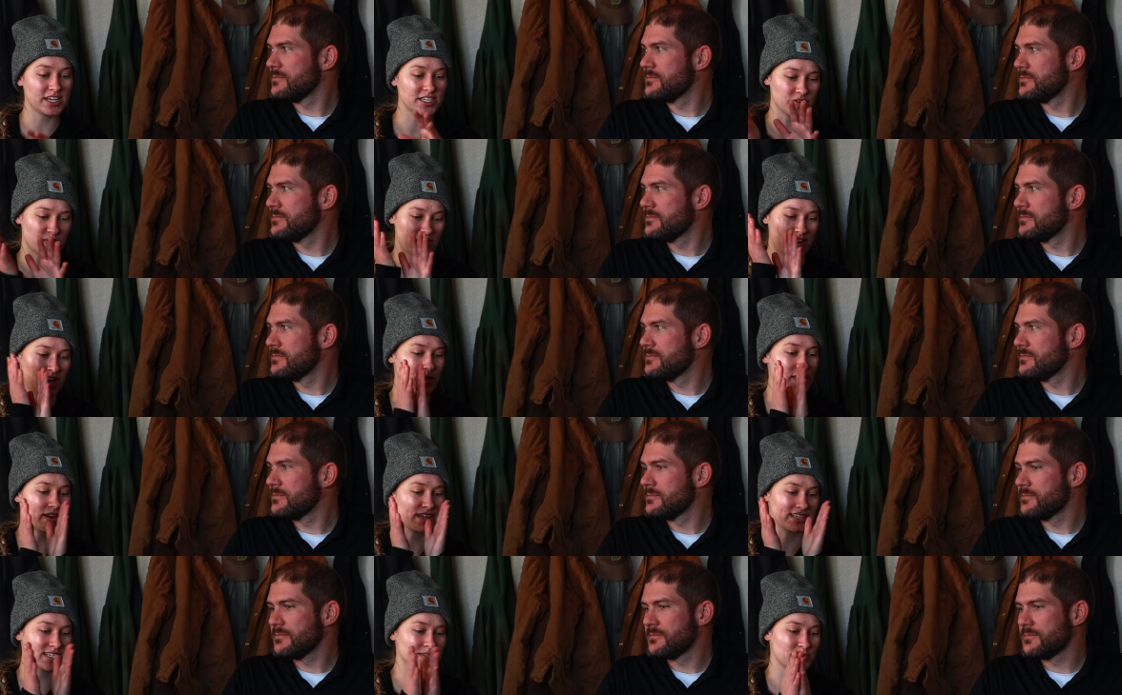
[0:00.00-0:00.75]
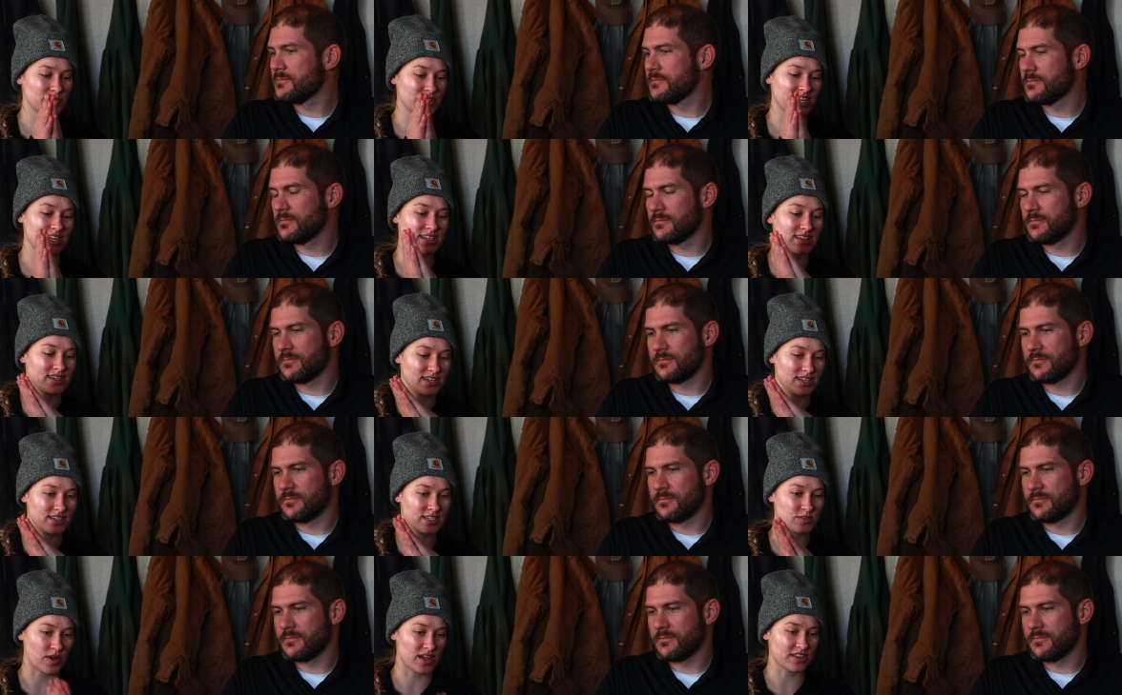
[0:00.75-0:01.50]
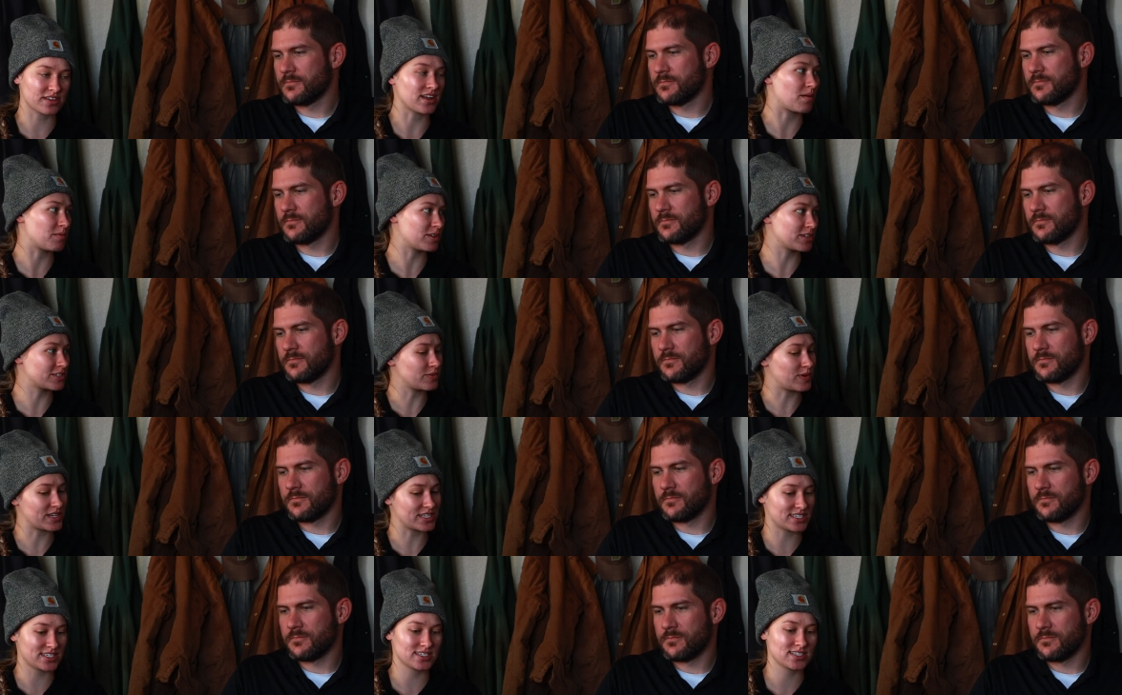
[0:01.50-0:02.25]
Speaker 1: Nate, do you kind of want to explain the swath gobbler
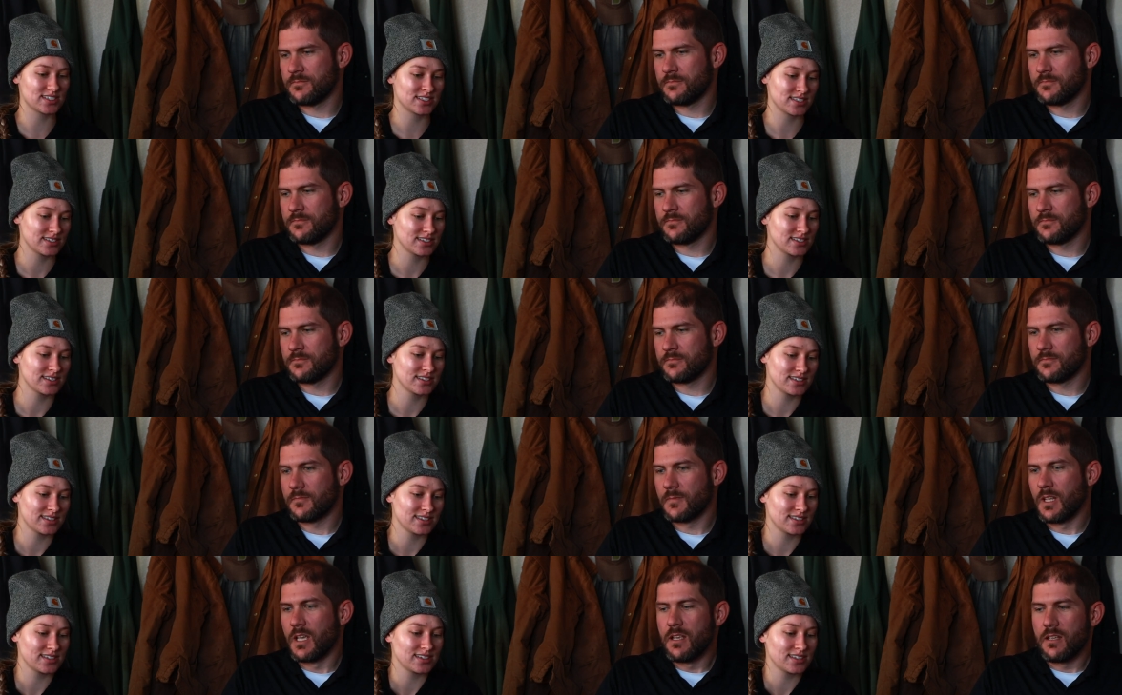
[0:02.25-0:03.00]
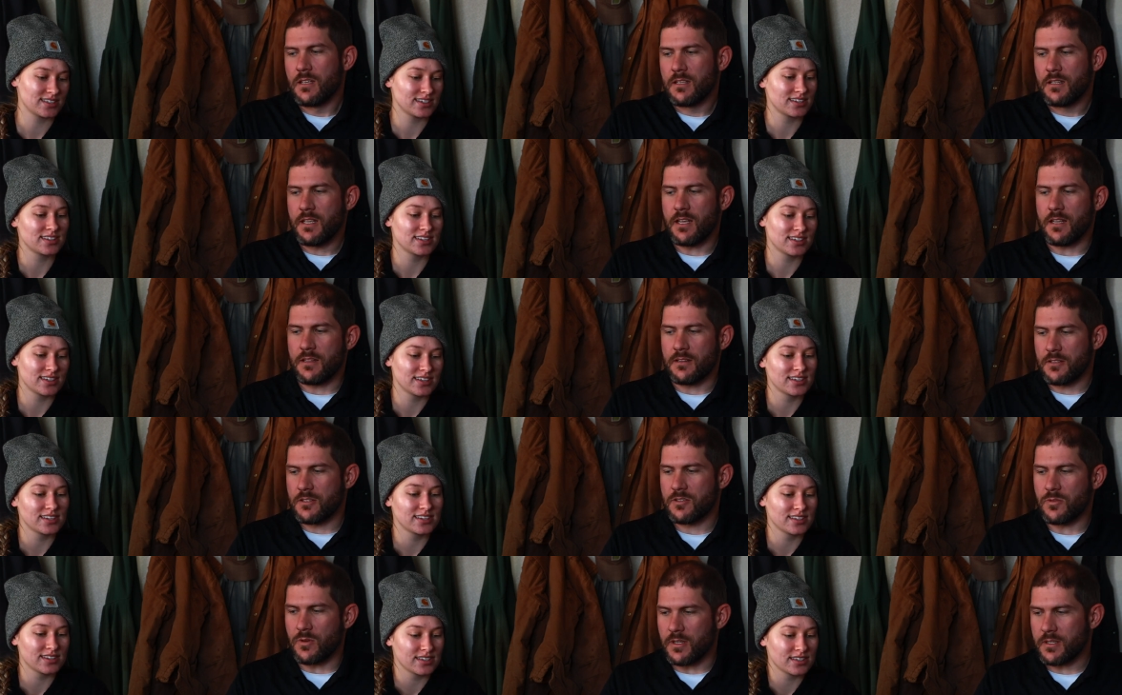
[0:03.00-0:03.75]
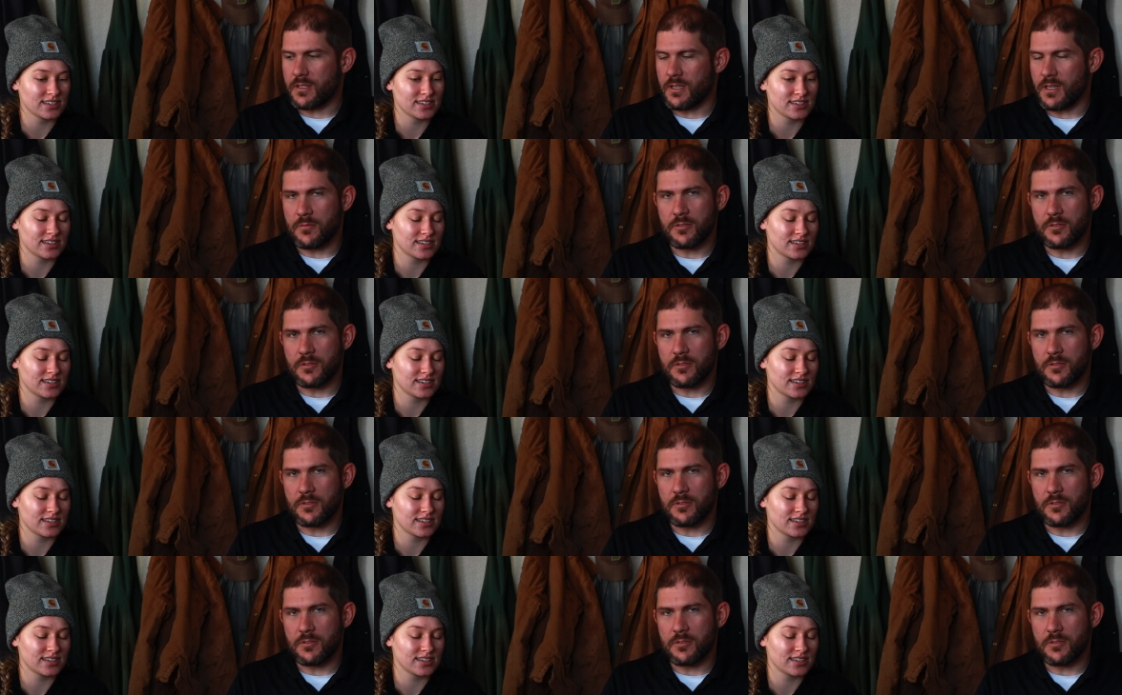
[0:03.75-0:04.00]
to us?
Speaker 2: Yeah, the swath